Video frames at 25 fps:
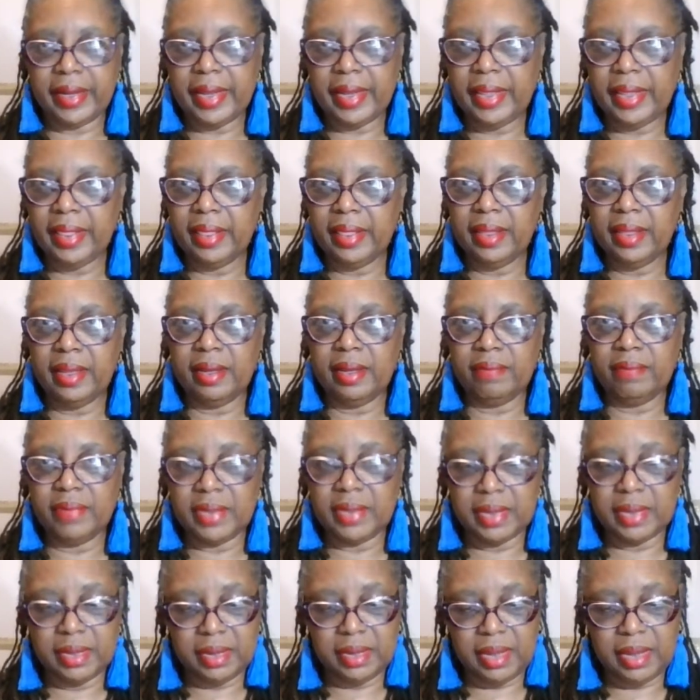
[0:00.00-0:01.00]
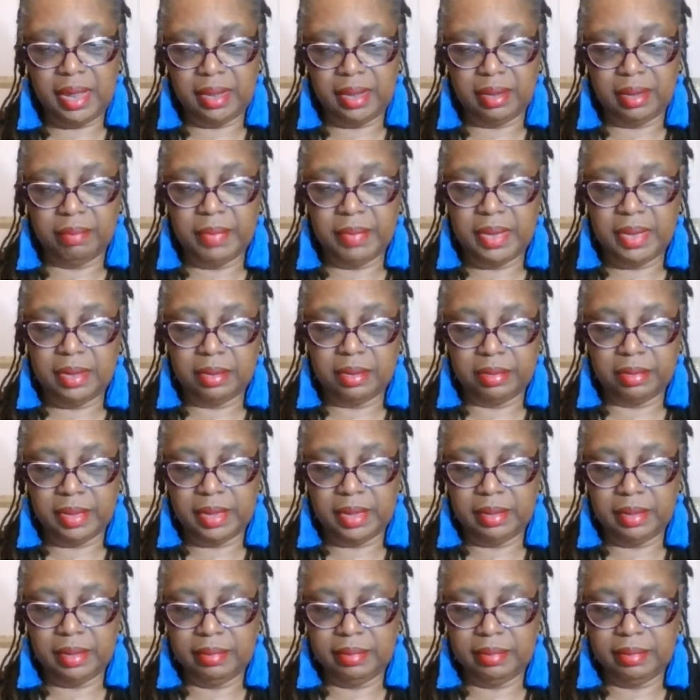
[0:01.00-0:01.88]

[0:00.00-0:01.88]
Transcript: I love a good documentary.